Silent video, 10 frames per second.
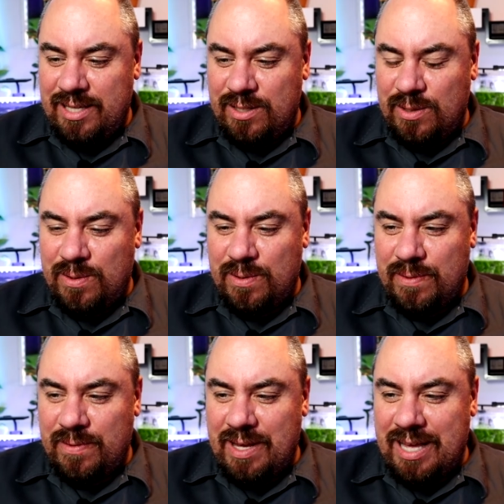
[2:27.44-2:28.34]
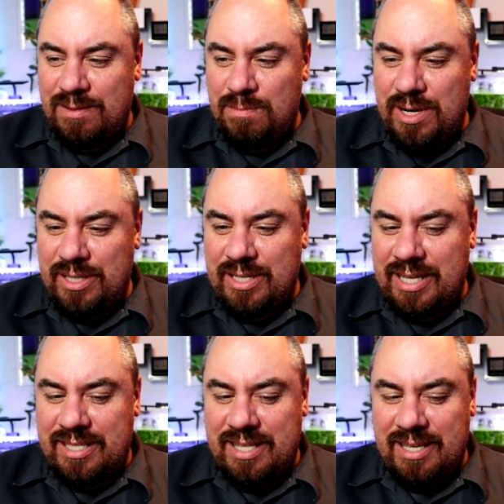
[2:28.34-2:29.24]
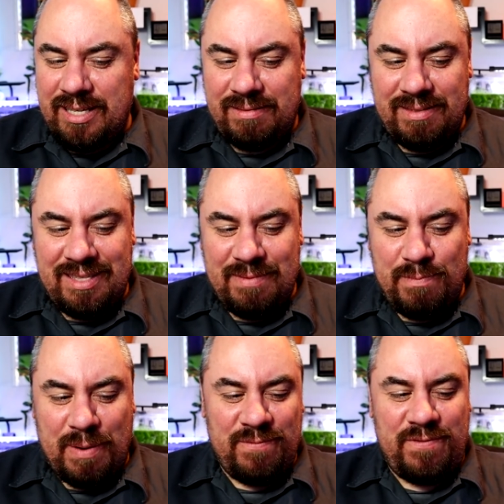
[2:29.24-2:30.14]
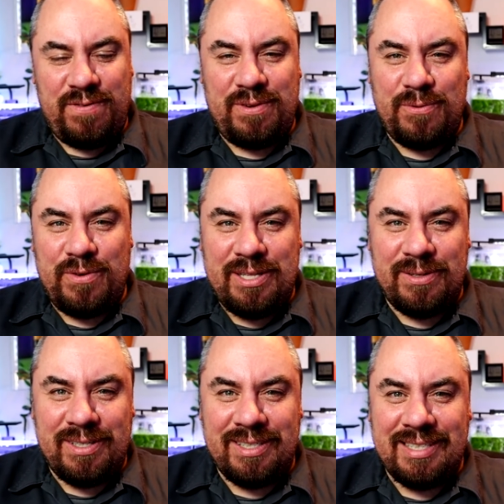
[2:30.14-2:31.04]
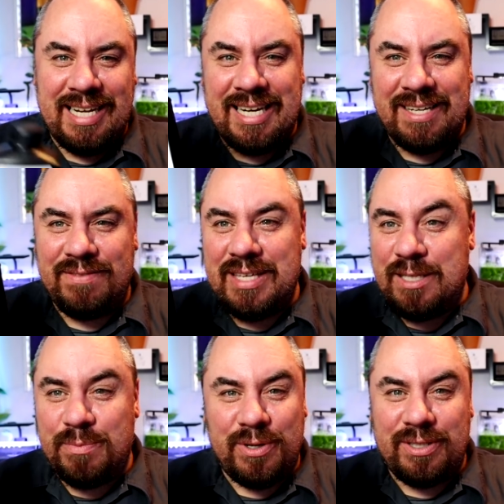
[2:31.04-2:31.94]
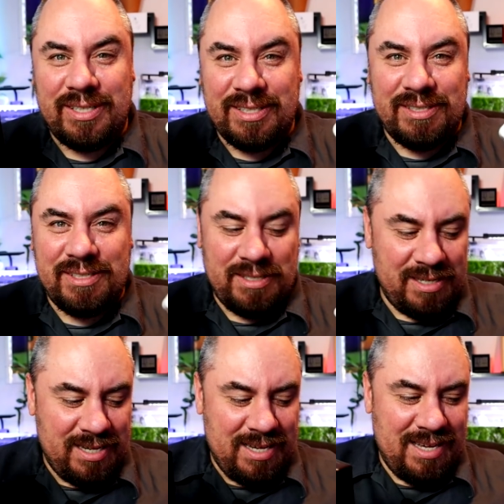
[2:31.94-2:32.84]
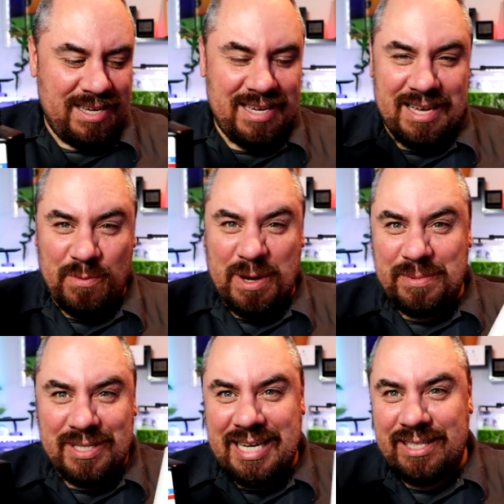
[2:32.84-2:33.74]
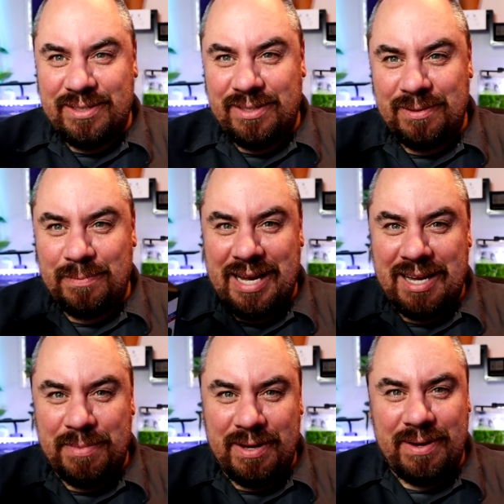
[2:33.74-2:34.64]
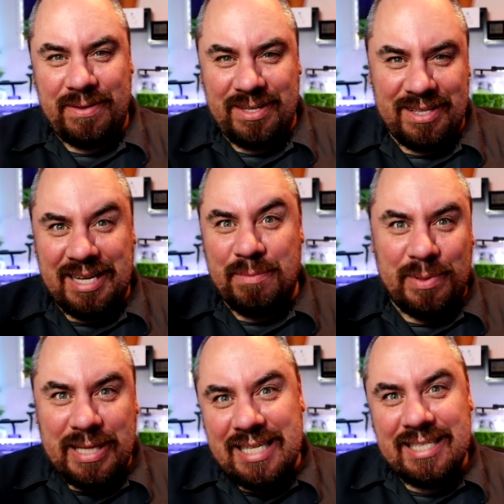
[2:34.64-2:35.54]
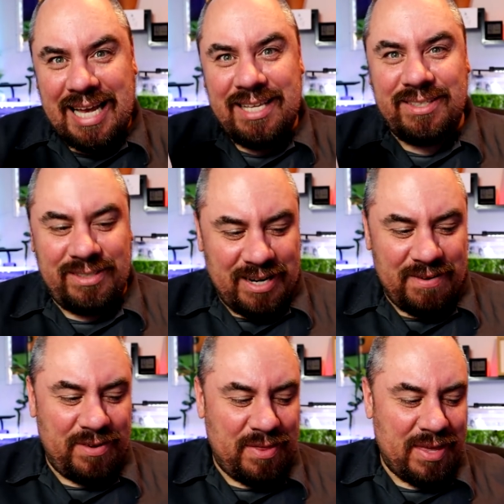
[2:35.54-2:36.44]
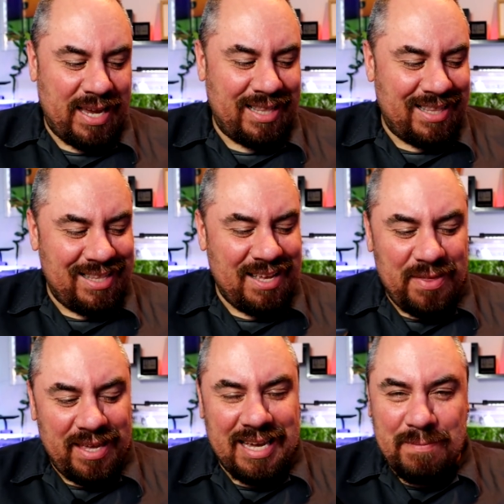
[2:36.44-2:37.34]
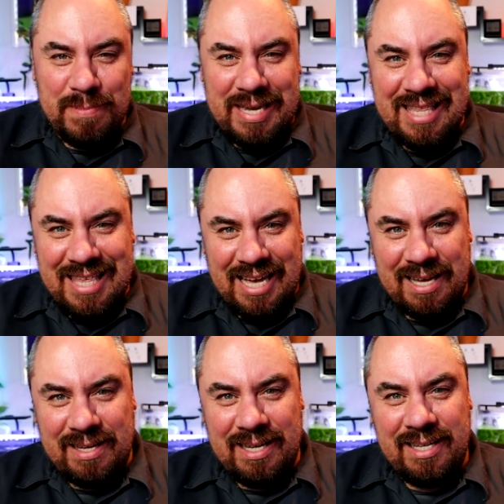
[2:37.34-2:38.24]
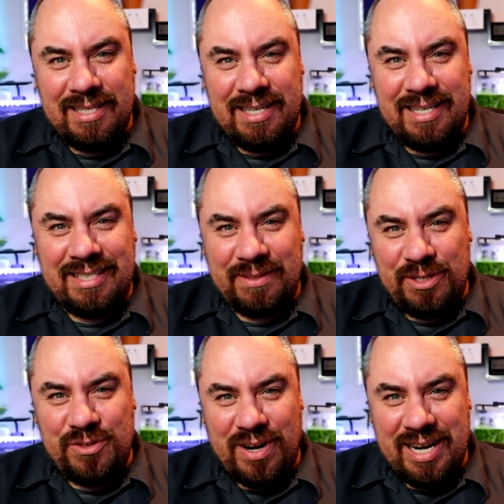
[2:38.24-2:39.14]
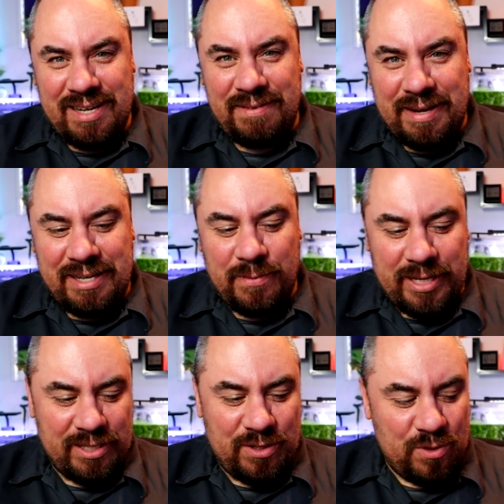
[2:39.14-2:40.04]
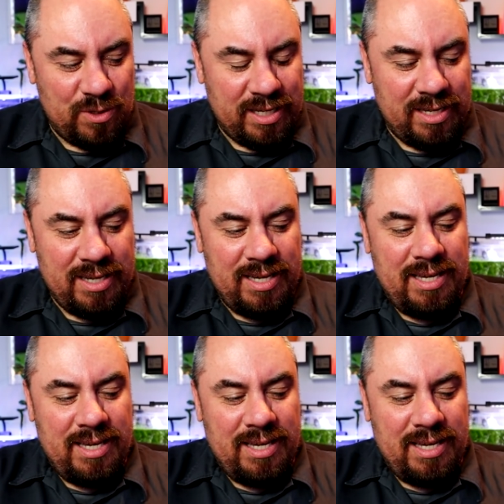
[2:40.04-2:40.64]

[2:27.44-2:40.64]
So as much as the, the bump you'll read on any of these products, uh, websites are back about how they're the complete answer to everything. Nothing can be that until you try it and find a way to use it.